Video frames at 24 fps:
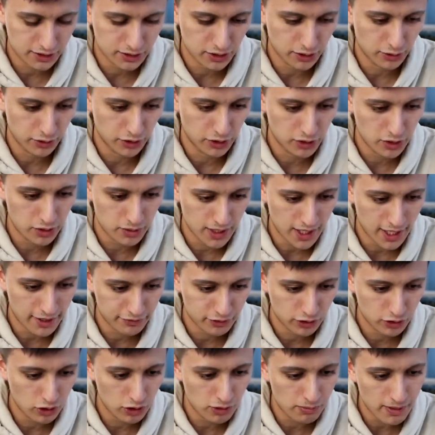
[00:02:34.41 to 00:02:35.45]
so you don't have
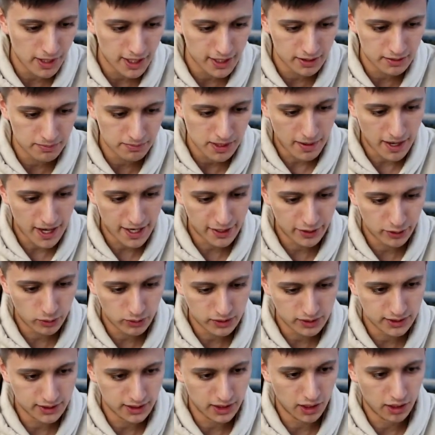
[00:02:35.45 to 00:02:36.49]
to go and buy them by
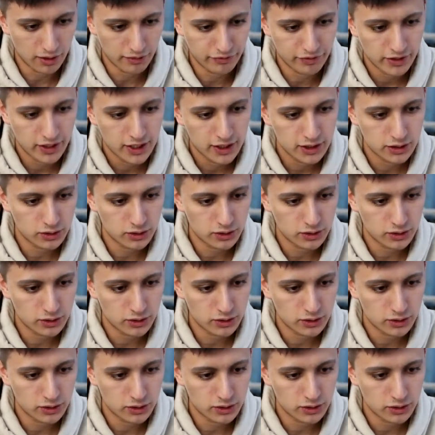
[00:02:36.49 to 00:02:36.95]
yourself.